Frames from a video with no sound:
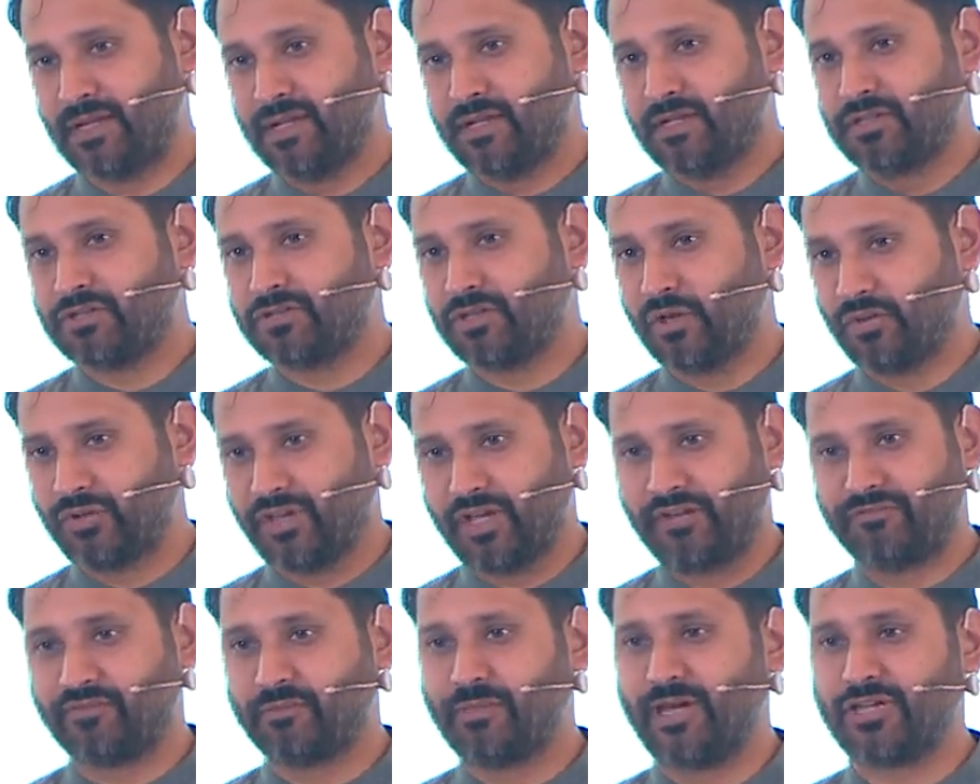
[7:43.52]
So the
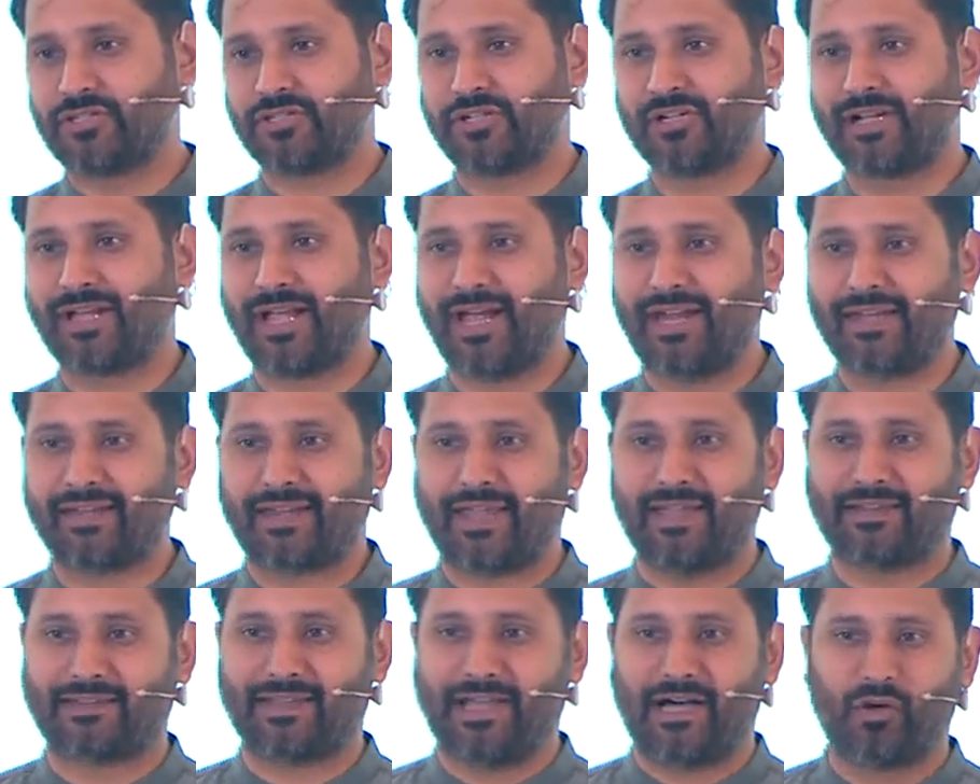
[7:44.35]
information can't
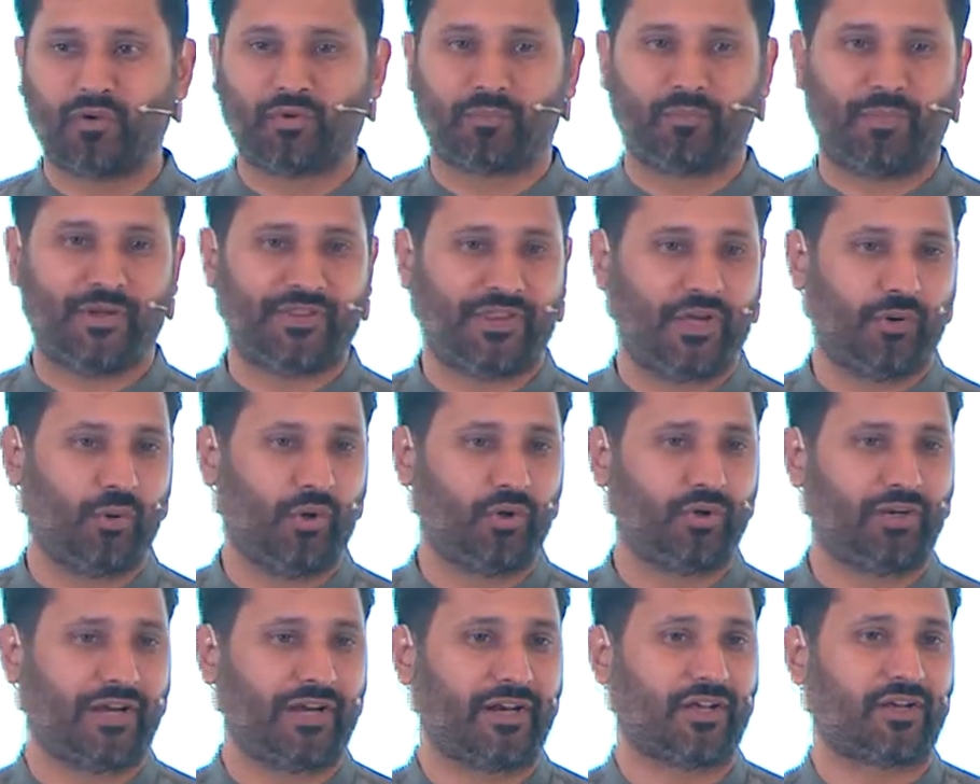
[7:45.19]
get out, but they
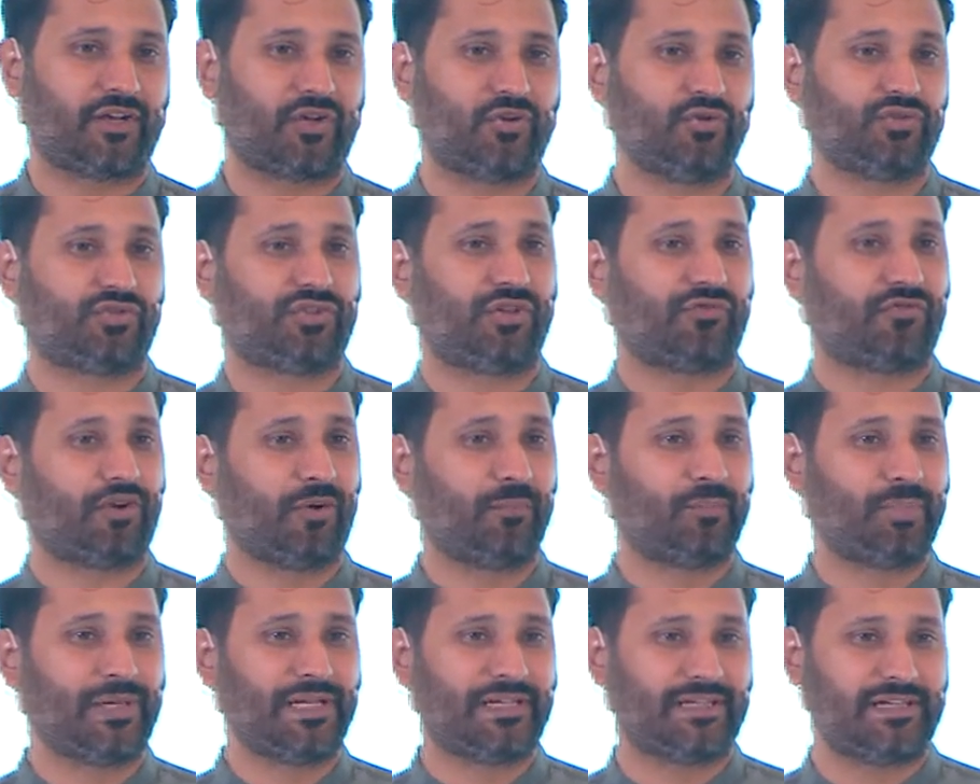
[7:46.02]
won't get accused of
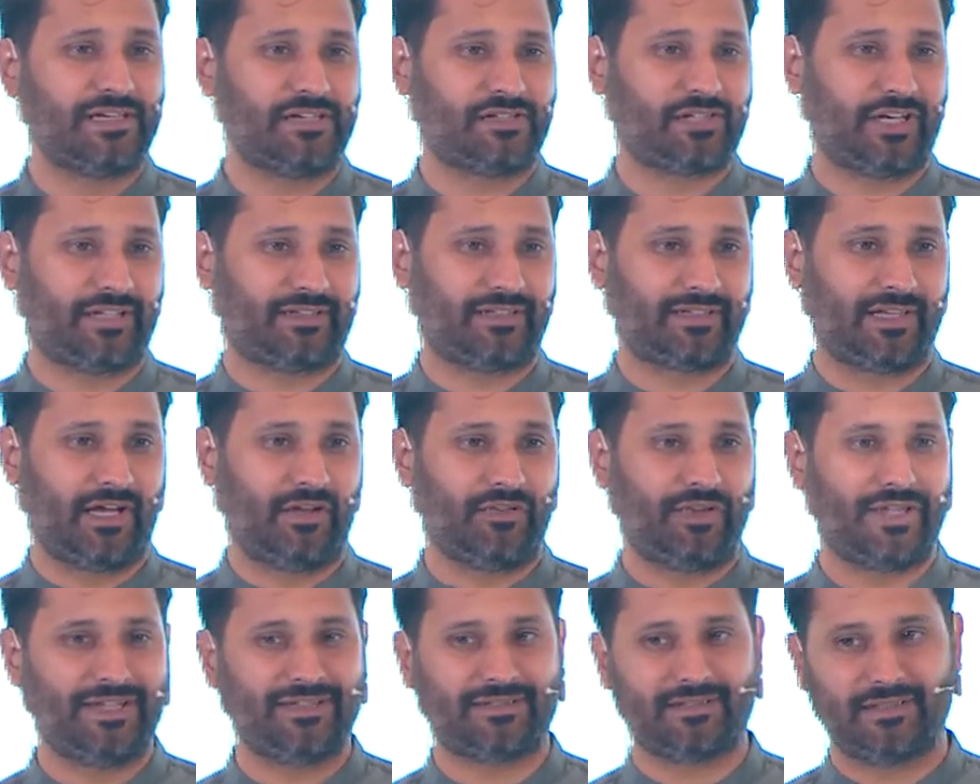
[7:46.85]
completely shutting
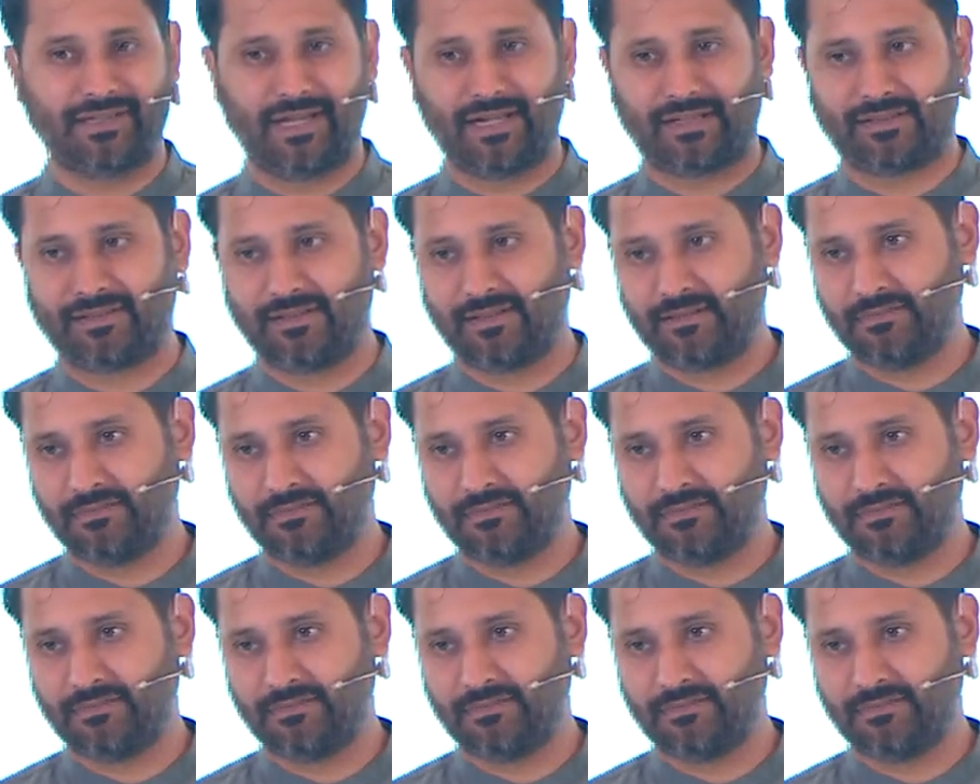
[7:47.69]
down the internet.